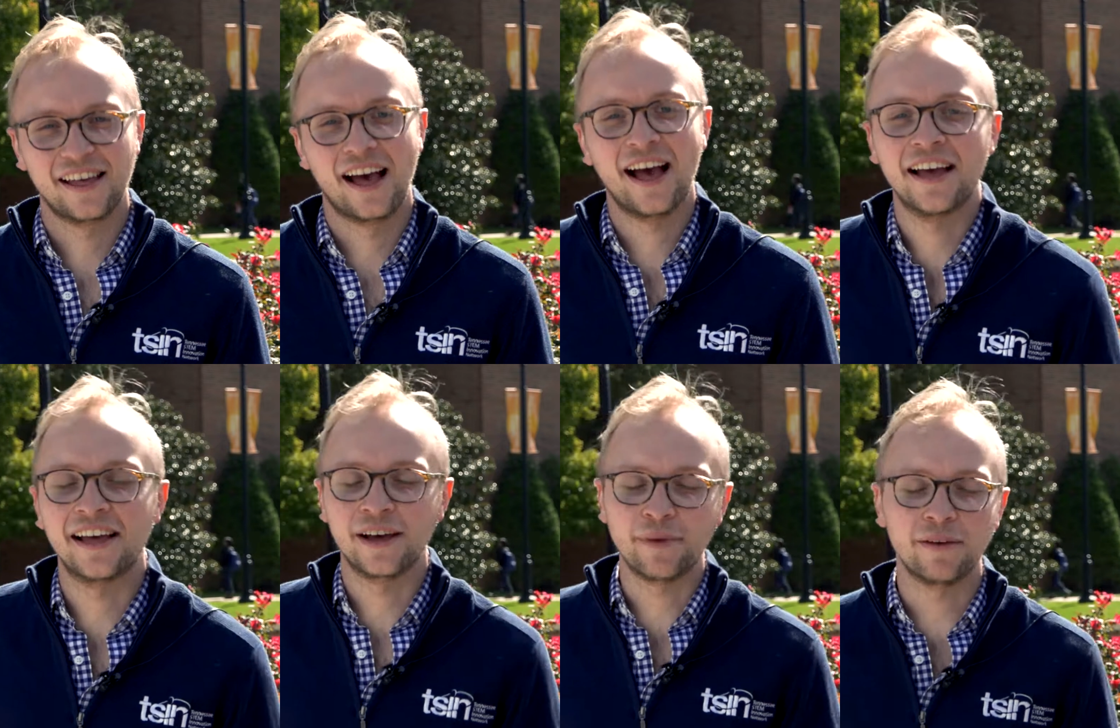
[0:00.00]
Hi,
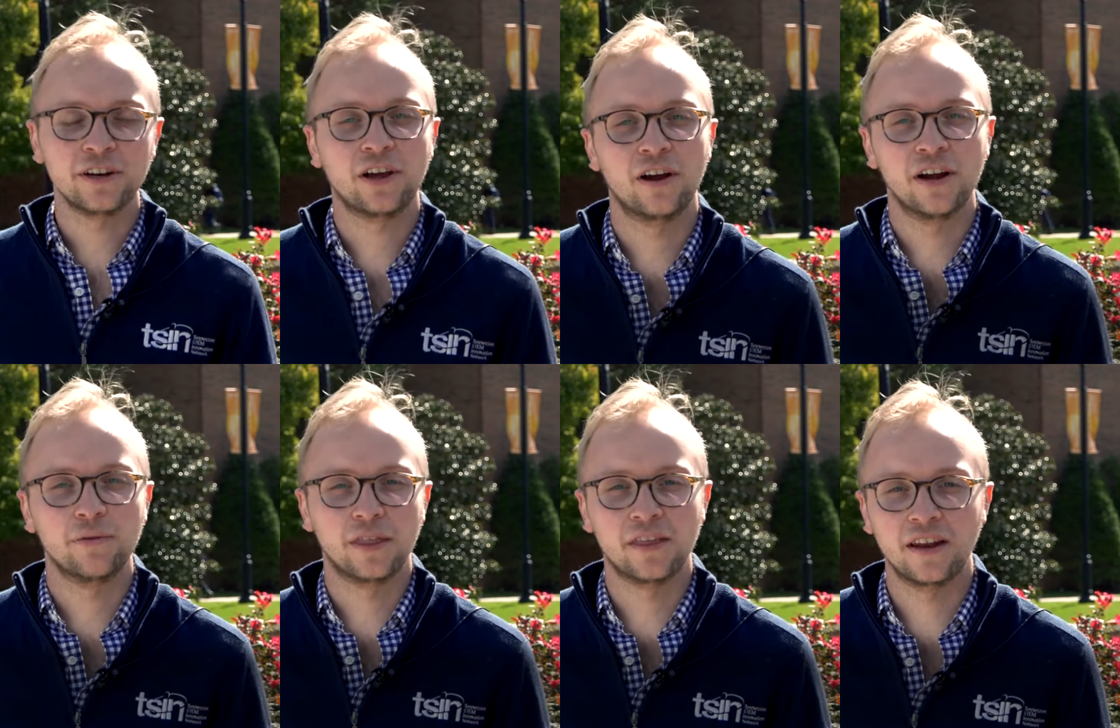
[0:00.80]
I'm Evan
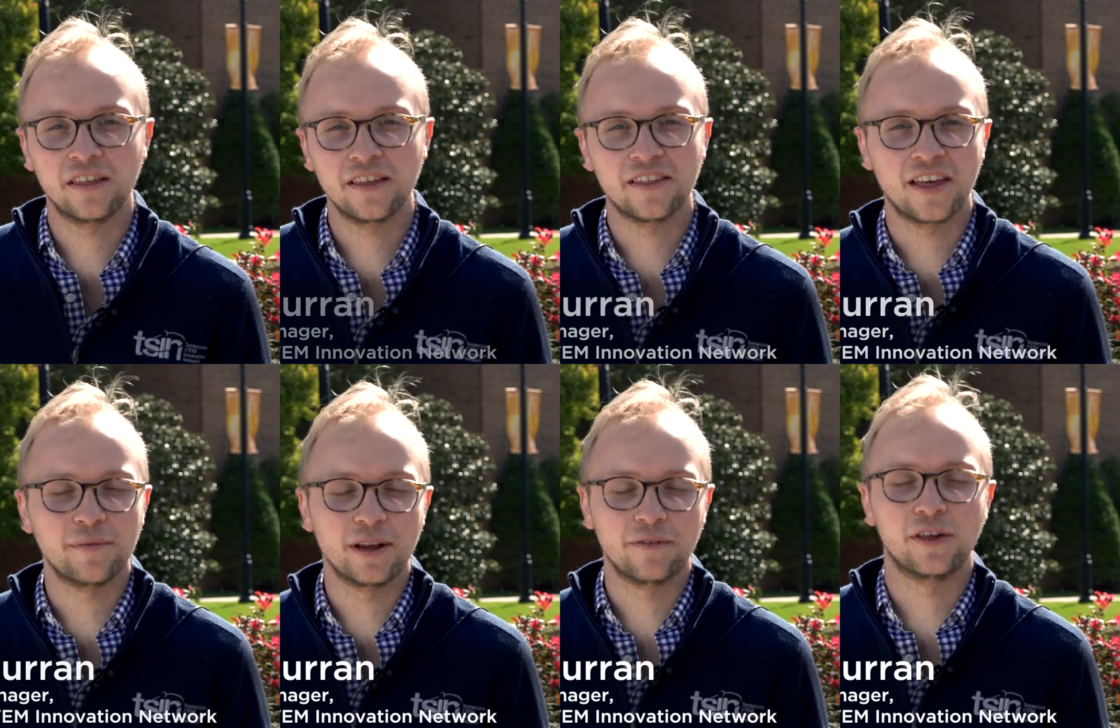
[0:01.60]
Curran with the Tennessee
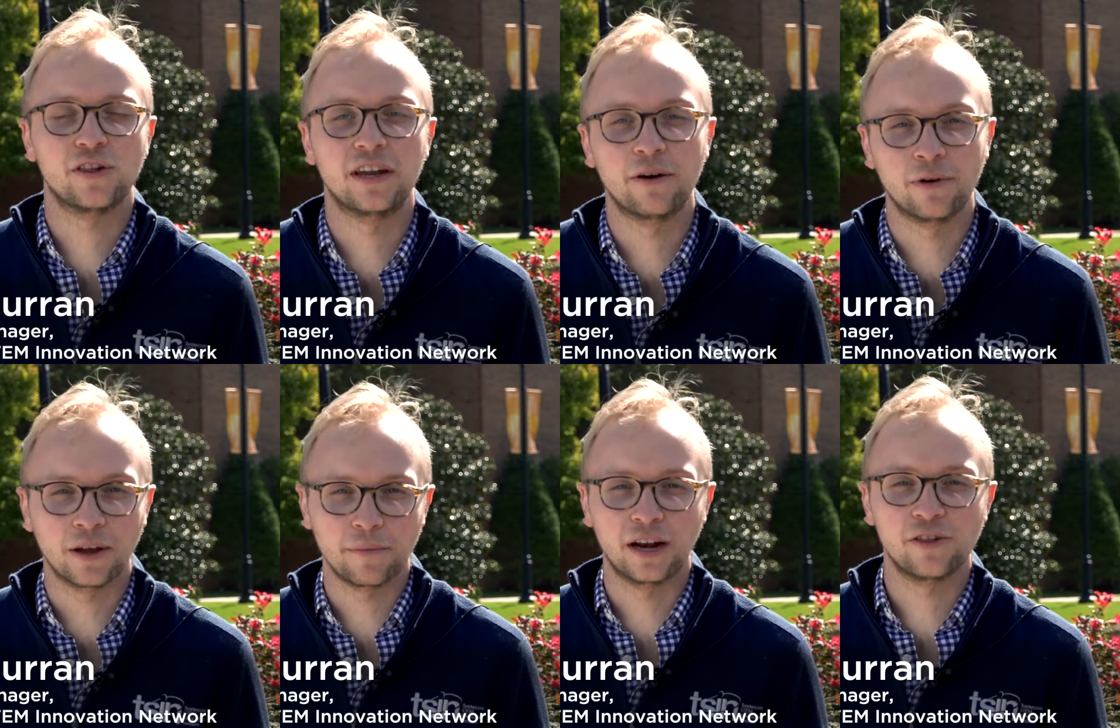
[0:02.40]
STEM Innovation
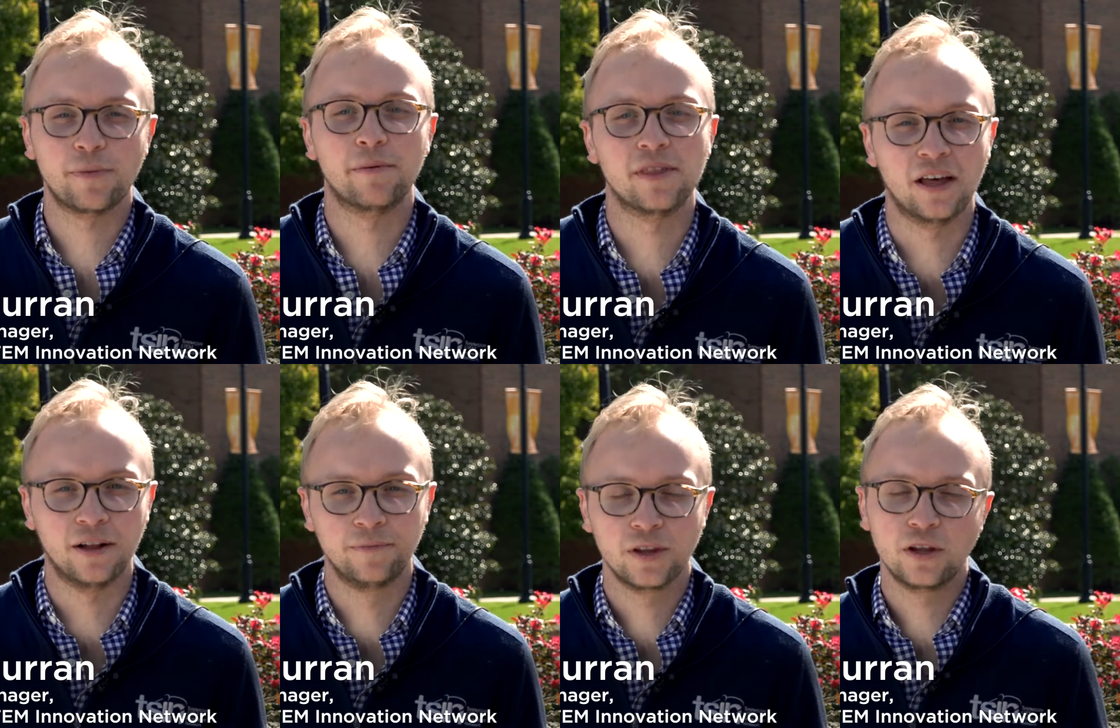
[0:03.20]
Network managed by Battelle.